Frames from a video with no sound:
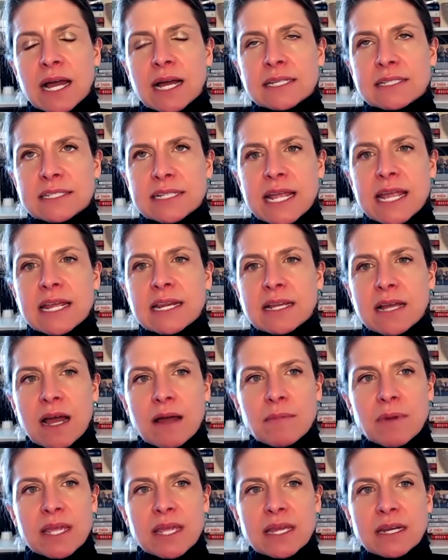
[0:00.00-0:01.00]
a state
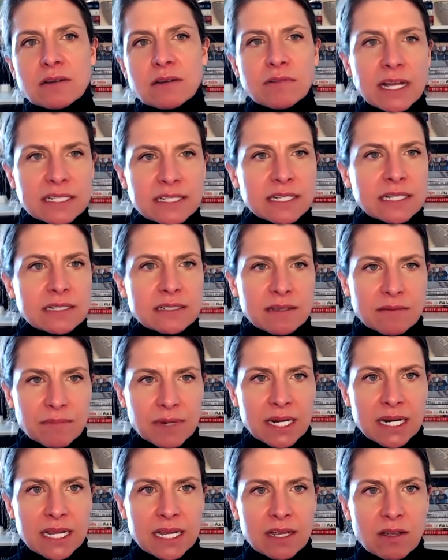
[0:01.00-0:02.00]
coming and arresting
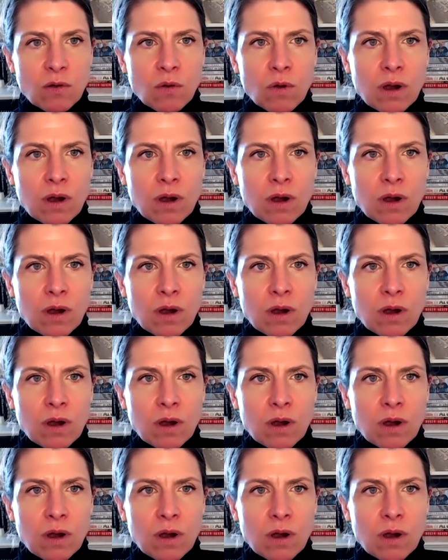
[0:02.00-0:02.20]
somebody